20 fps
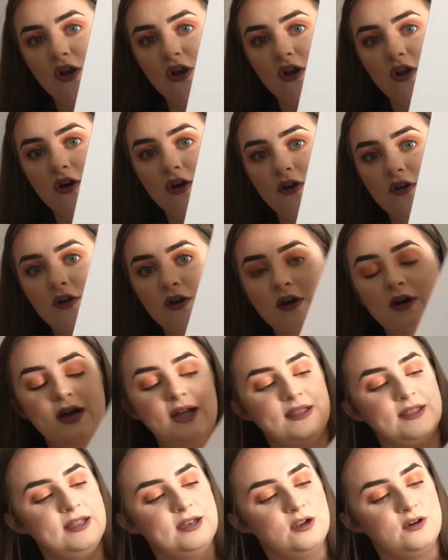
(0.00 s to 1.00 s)
Allarnah
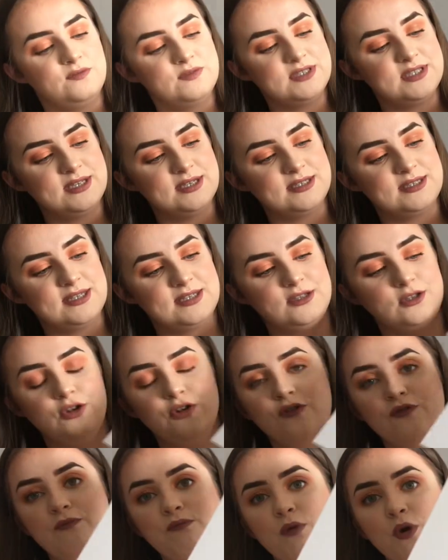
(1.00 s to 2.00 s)
and then obviously it says
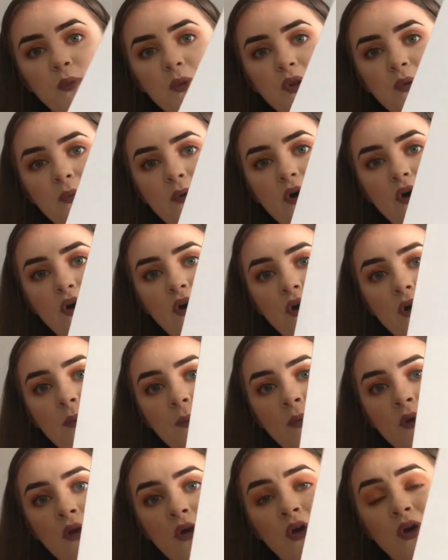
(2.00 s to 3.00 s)
love mom at the
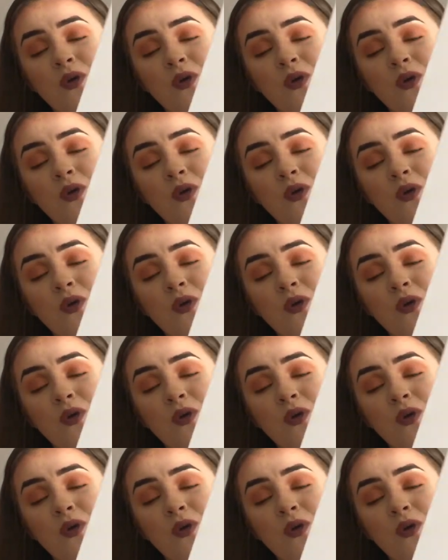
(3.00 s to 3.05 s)
bottom